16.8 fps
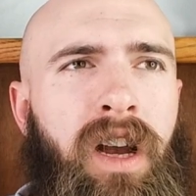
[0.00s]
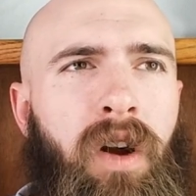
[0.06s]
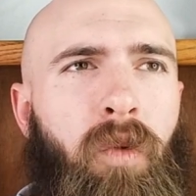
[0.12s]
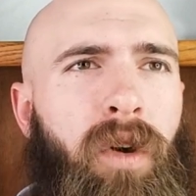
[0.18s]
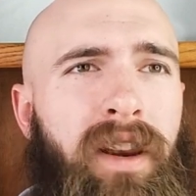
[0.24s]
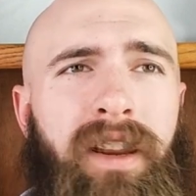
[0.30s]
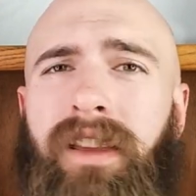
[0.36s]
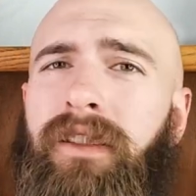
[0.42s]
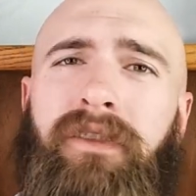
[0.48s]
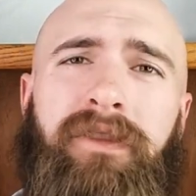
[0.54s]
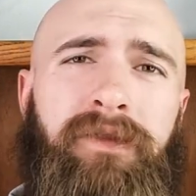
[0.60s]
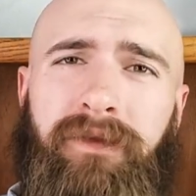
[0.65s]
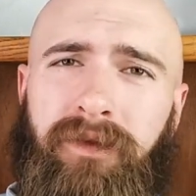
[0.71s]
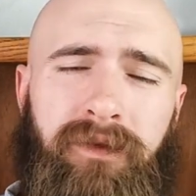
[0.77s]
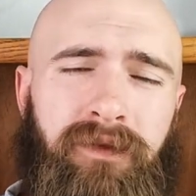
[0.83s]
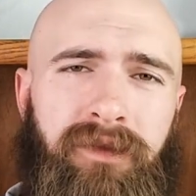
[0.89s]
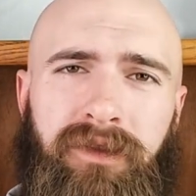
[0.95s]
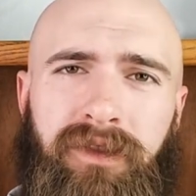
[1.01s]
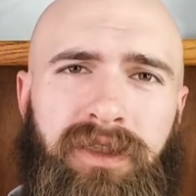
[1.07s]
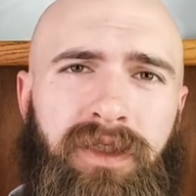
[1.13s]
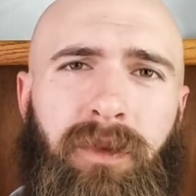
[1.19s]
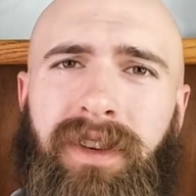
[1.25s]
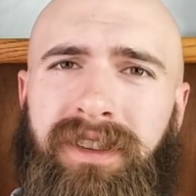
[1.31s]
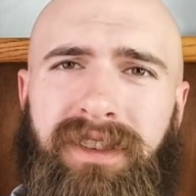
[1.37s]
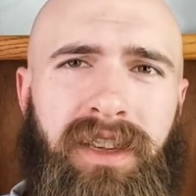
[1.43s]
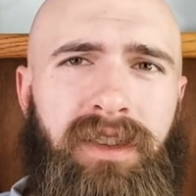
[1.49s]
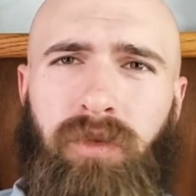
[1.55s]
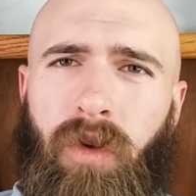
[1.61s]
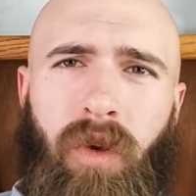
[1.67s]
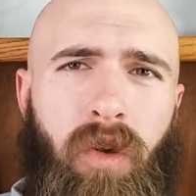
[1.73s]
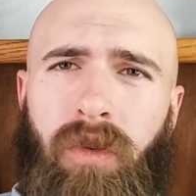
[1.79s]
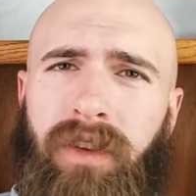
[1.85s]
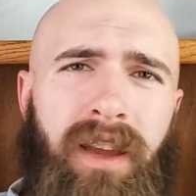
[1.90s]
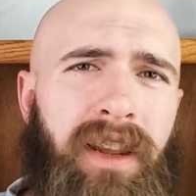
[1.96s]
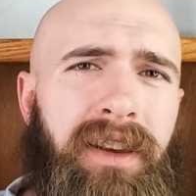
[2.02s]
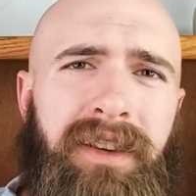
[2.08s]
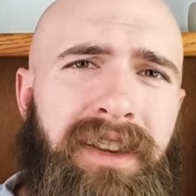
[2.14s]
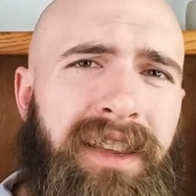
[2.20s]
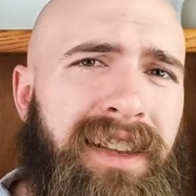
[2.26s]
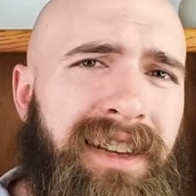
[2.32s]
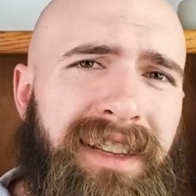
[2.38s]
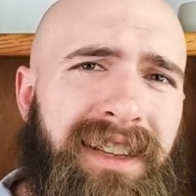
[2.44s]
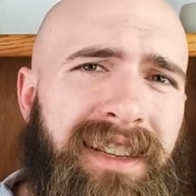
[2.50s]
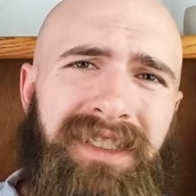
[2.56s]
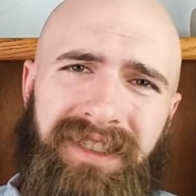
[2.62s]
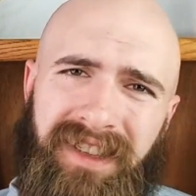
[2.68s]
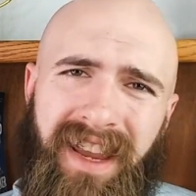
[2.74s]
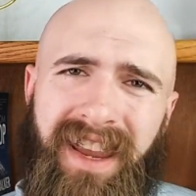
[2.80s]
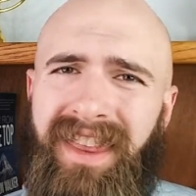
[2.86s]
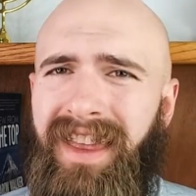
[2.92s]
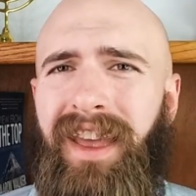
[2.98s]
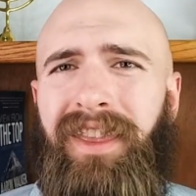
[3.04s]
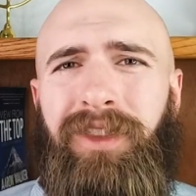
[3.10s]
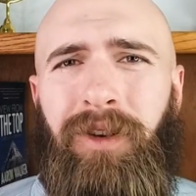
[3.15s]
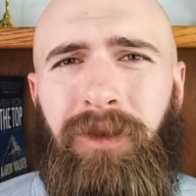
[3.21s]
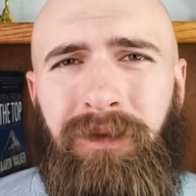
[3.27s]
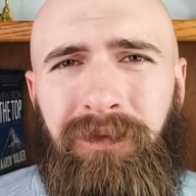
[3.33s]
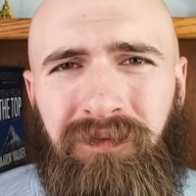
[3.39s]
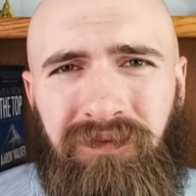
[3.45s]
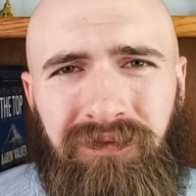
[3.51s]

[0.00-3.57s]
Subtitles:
What if someone says, well, hold on, he didn't say that though.